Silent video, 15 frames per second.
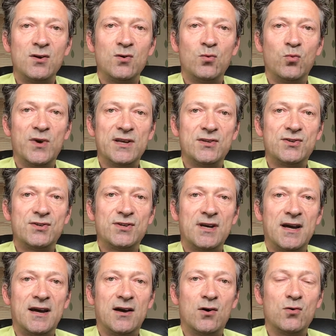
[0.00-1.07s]
which
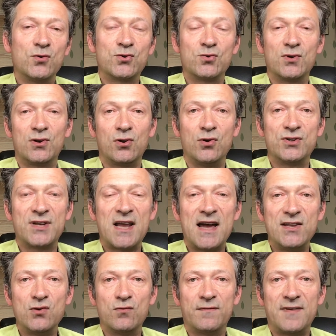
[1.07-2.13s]
also includes an
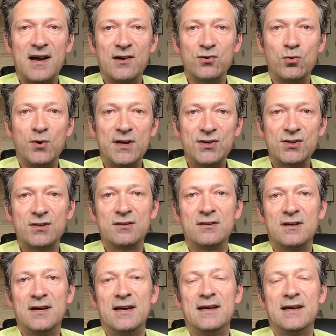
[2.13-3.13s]
annual valuation,